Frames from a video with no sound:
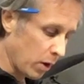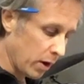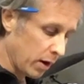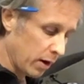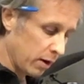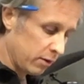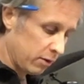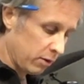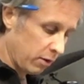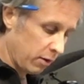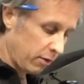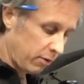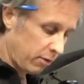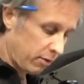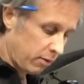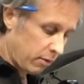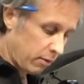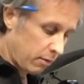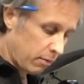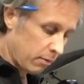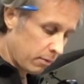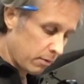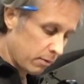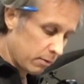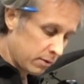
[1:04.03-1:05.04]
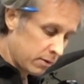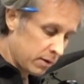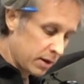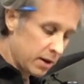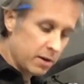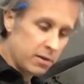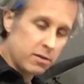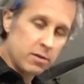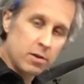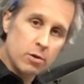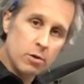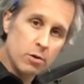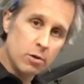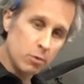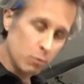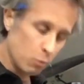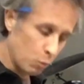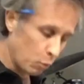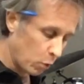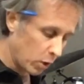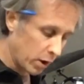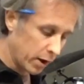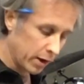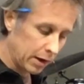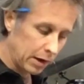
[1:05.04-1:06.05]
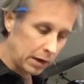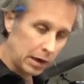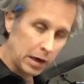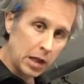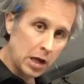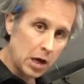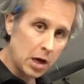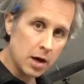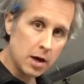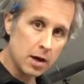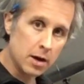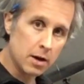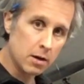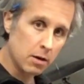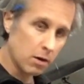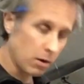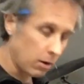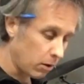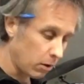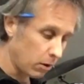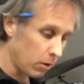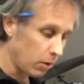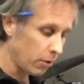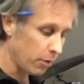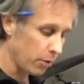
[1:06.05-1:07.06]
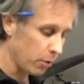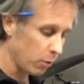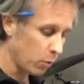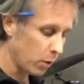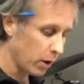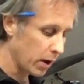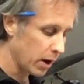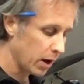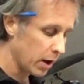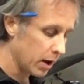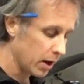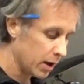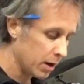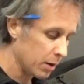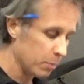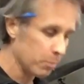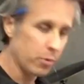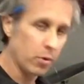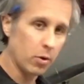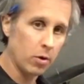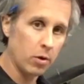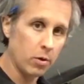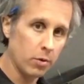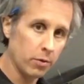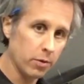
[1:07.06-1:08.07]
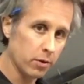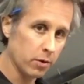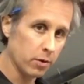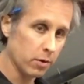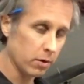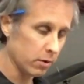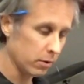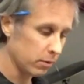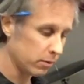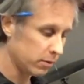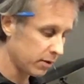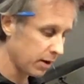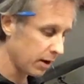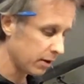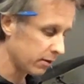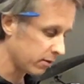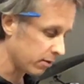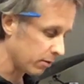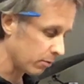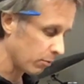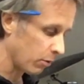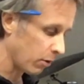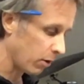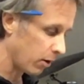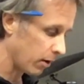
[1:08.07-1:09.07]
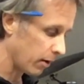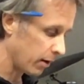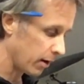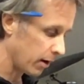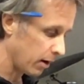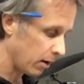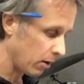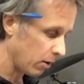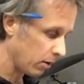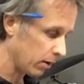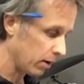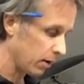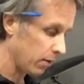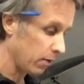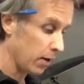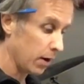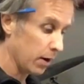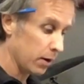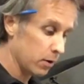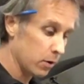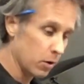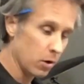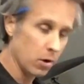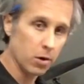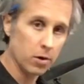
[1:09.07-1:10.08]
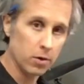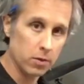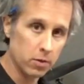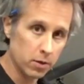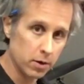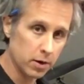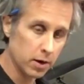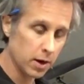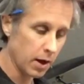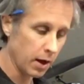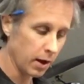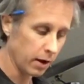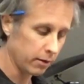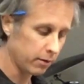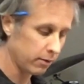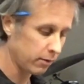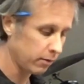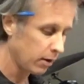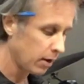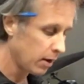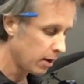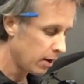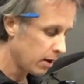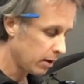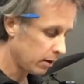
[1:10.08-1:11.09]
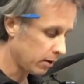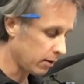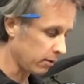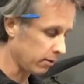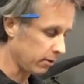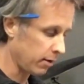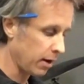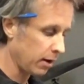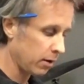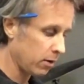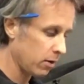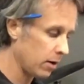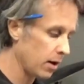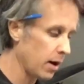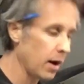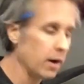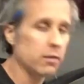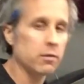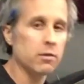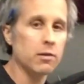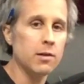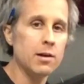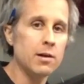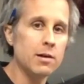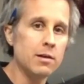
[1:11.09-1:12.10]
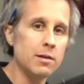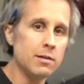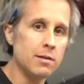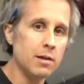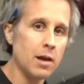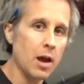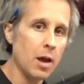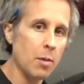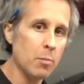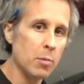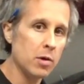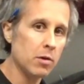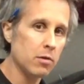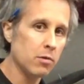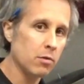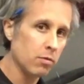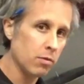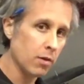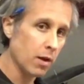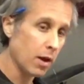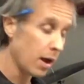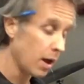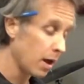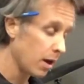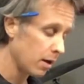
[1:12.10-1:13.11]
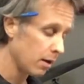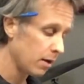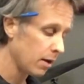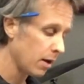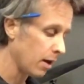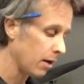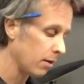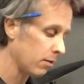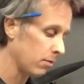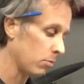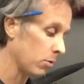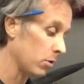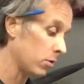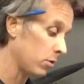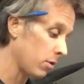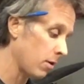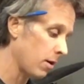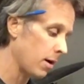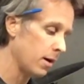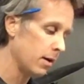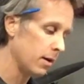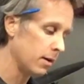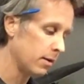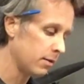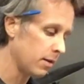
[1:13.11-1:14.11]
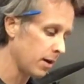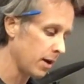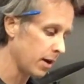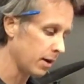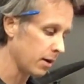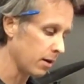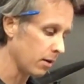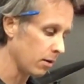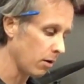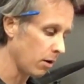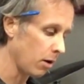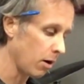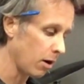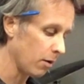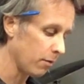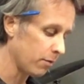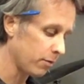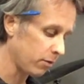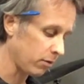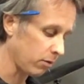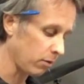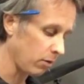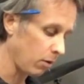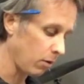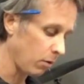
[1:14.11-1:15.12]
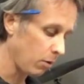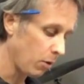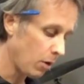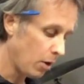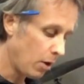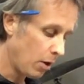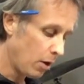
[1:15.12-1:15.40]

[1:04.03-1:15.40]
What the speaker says: want to just detune one lug all the way and pull the tension rod out and then go to the next, because that could actually damage the head as we're trying to take it off. So